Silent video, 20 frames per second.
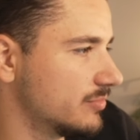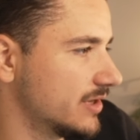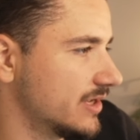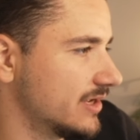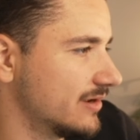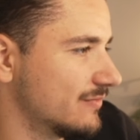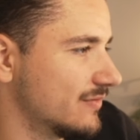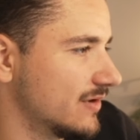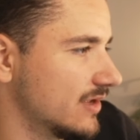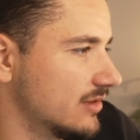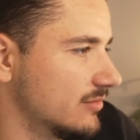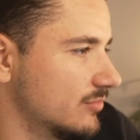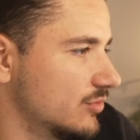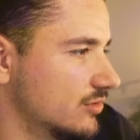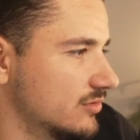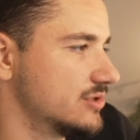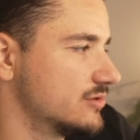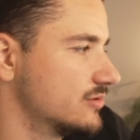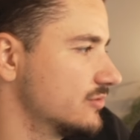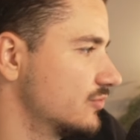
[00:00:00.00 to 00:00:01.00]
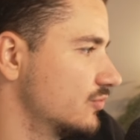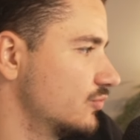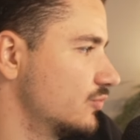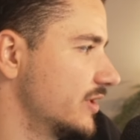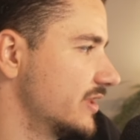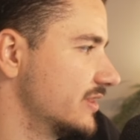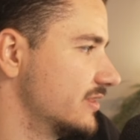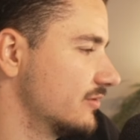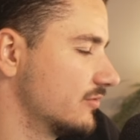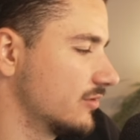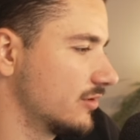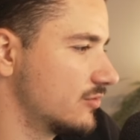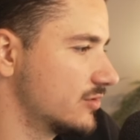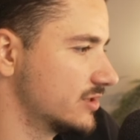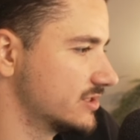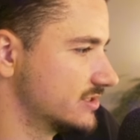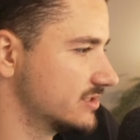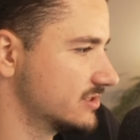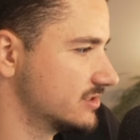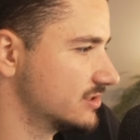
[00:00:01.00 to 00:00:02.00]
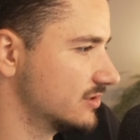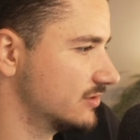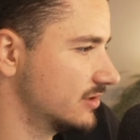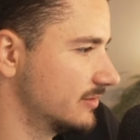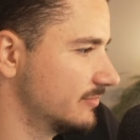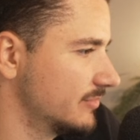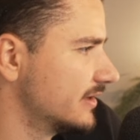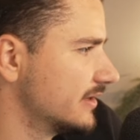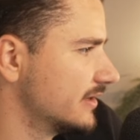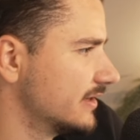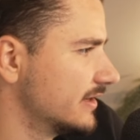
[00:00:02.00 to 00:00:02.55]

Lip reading: being available with the requested time.